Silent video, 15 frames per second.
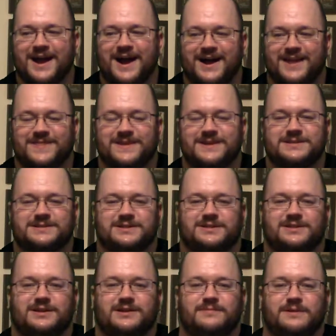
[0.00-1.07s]
I think it's a
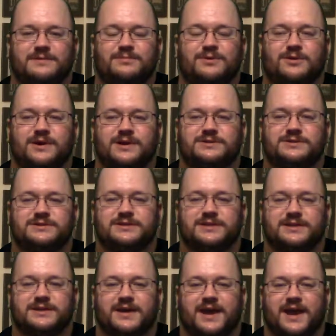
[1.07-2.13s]
little bit more
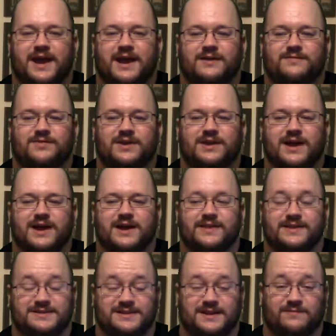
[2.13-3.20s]
interesting to have the guy
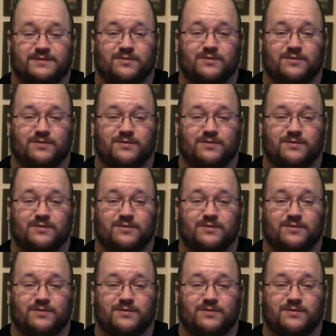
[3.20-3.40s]
that's never